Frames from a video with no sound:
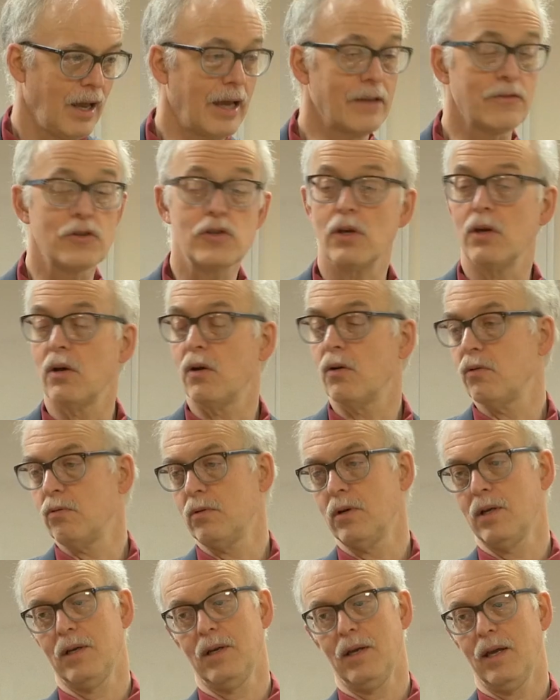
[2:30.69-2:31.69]
And so
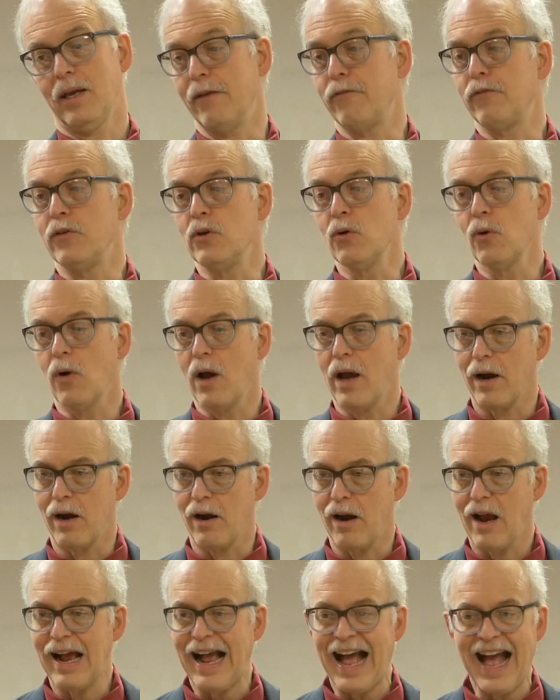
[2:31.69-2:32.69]
if you are
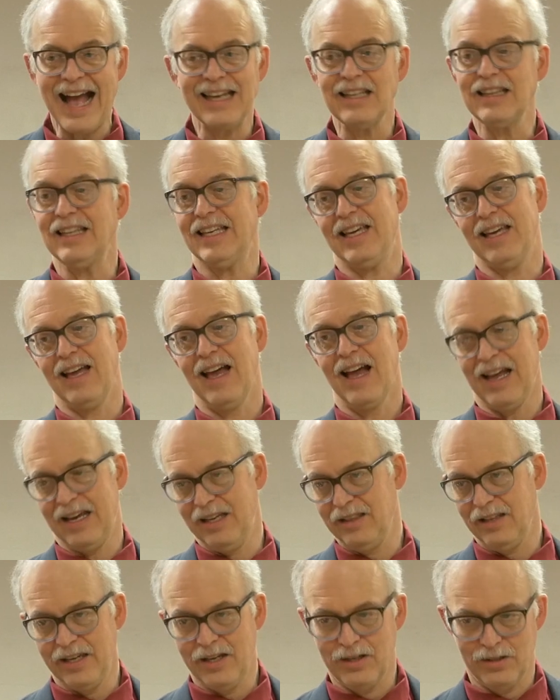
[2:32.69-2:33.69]
highly,
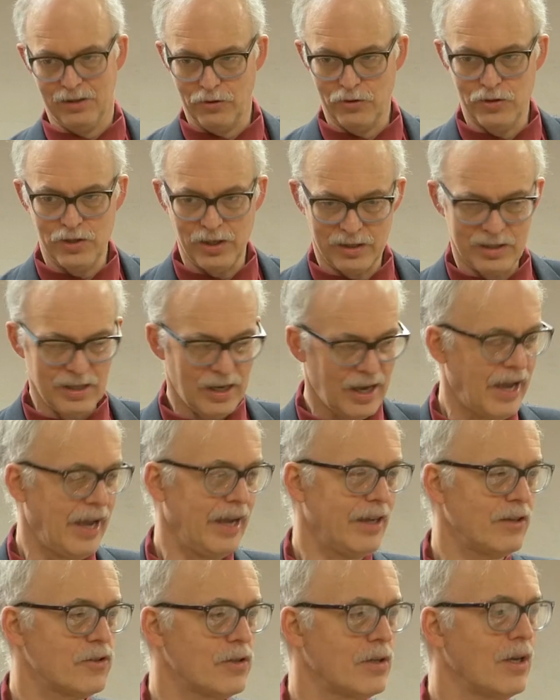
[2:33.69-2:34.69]
highly allergic to
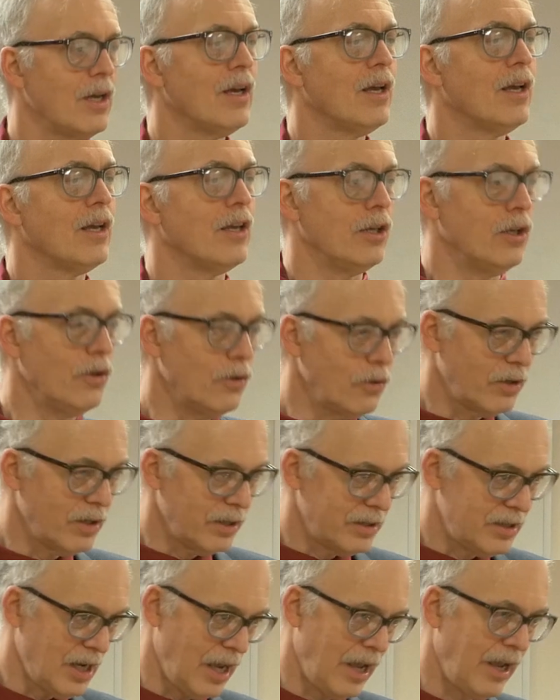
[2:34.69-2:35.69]
eggs, you
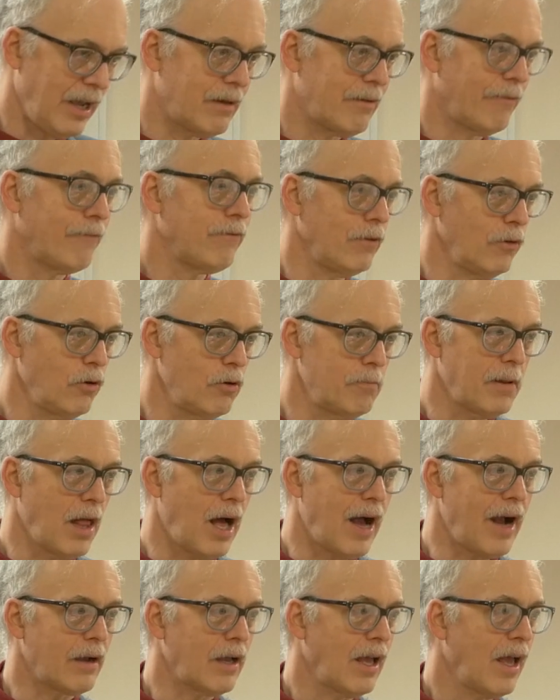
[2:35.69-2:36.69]
could take flu
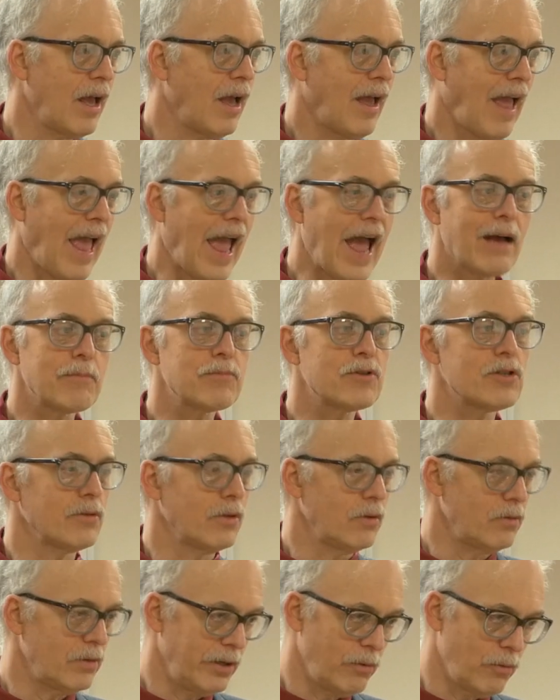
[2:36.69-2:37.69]
block
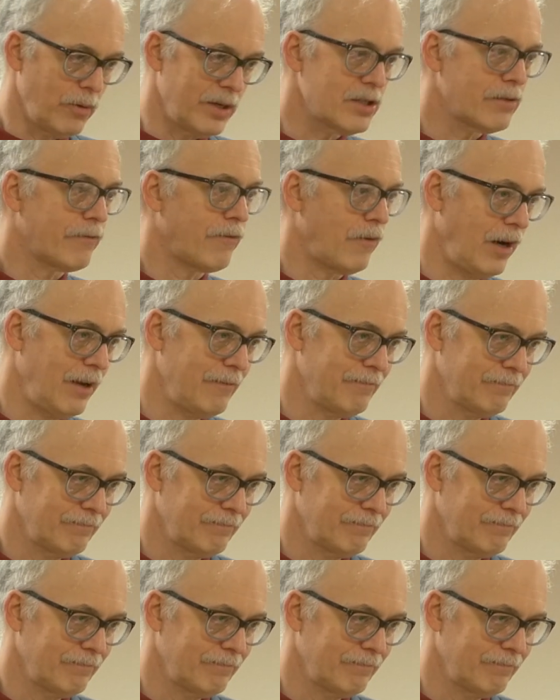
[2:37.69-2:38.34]
absolutely risk-free.